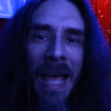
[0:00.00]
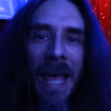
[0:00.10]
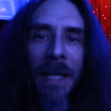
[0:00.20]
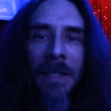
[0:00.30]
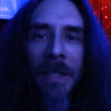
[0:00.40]

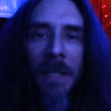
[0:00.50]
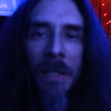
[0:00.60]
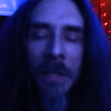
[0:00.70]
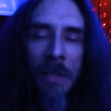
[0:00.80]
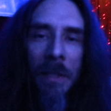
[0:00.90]

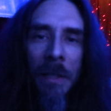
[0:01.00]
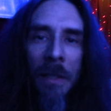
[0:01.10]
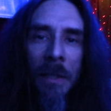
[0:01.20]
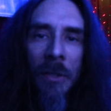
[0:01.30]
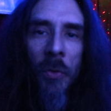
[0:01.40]
Exodus
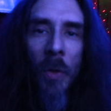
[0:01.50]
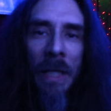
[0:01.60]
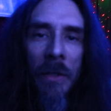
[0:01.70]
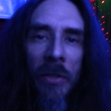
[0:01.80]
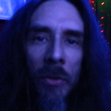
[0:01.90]

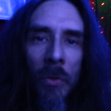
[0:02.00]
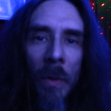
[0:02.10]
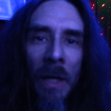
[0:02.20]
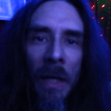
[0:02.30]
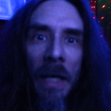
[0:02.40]

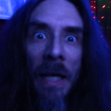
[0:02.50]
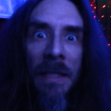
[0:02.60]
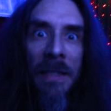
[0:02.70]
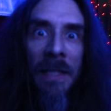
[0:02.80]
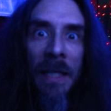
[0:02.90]

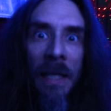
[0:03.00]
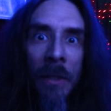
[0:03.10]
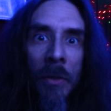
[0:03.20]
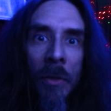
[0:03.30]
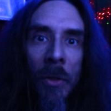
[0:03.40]

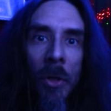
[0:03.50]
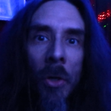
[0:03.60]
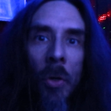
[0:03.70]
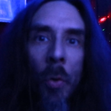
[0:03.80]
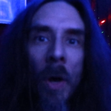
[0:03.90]
22:18.
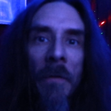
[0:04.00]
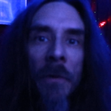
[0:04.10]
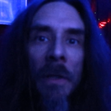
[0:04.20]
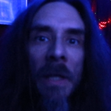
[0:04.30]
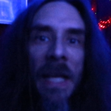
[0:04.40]

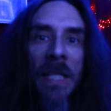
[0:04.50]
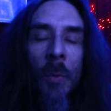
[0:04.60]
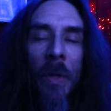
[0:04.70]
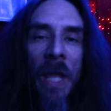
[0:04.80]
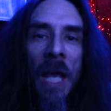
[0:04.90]
Whoever
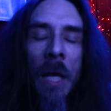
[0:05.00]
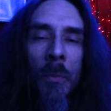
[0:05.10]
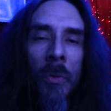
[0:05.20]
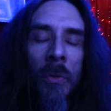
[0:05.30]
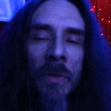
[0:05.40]
lays with
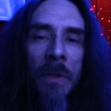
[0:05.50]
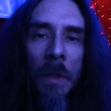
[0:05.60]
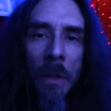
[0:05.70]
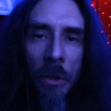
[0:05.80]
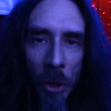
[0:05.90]

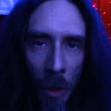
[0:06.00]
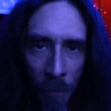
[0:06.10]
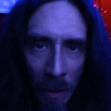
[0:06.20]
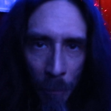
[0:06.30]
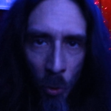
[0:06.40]
animals shall
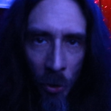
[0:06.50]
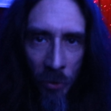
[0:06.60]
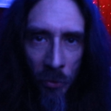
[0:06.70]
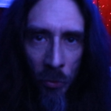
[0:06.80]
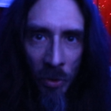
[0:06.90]
be
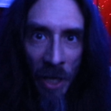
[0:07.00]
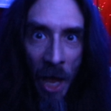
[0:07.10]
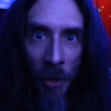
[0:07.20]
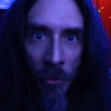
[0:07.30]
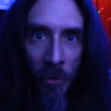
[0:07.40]
put to
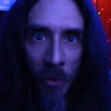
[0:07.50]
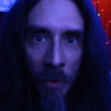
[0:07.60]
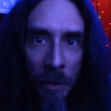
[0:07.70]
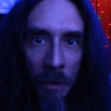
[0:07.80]
death.